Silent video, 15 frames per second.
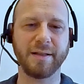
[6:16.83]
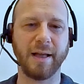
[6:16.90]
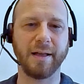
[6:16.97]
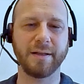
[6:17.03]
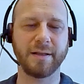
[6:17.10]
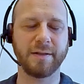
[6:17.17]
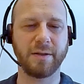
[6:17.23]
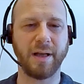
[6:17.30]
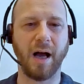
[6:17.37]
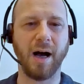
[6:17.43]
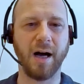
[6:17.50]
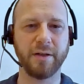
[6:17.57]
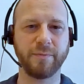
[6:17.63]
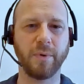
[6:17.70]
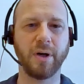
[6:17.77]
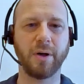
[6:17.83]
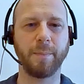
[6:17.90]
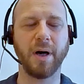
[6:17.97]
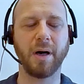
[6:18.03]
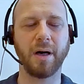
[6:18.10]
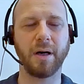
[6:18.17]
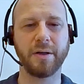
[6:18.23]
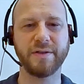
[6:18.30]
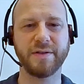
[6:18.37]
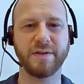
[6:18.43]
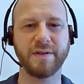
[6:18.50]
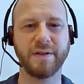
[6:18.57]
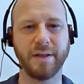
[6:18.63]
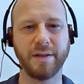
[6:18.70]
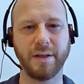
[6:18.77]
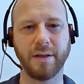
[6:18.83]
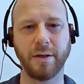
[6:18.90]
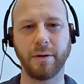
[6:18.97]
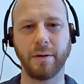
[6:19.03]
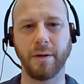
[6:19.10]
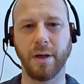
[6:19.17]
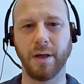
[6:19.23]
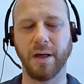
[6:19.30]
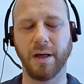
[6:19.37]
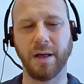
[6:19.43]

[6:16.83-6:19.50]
And hardware parts that are